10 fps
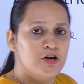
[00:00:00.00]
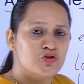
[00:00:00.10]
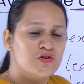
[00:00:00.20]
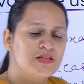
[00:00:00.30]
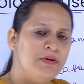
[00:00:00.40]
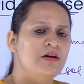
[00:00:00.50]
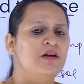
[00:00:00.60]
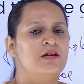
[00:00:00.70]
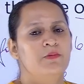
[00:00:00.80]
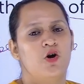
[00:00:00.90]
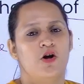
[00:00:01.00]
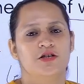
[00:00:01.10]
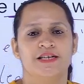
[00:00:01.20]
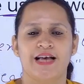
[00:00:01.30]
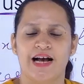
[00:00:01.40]
So, similar
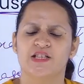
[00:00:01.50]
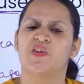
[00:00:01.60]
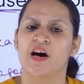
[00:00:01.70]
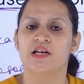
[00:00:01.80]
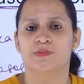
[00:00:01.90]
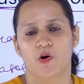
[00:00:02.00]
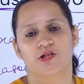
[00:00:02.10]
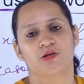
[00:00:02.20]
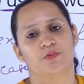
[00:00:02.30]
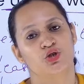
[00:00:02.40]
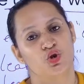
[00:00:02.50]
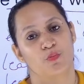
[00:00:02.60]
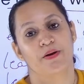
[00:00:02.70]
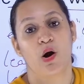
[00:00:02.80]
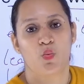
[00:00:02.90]
terminologies as far as possible should
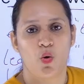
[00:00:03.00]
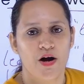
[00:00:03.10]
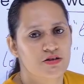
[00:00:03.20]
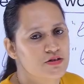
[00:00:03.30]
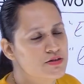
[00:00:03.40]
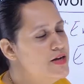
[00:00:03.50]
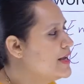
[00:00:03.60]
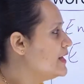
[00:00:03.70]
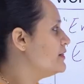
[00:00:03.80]
be avoided in the